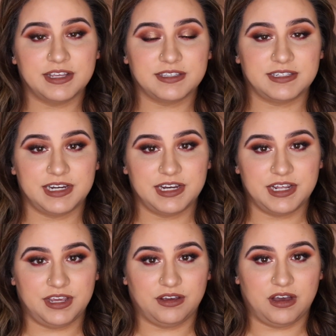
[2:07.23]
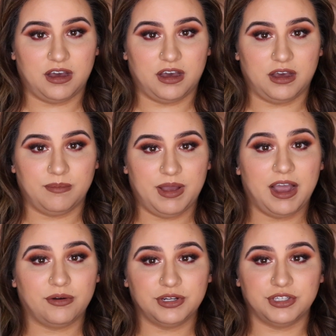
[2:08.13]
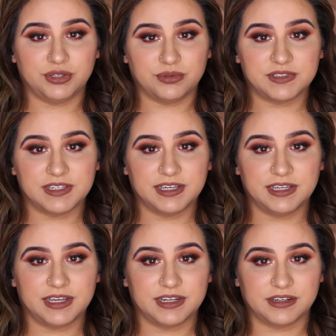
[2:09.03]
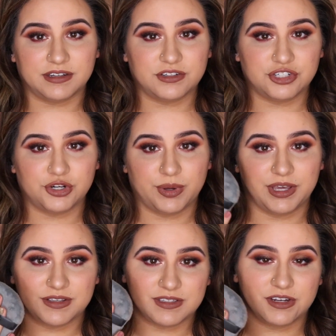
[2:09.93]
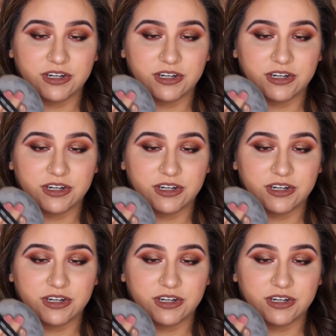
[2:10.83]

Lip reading: stating how to use it and showing us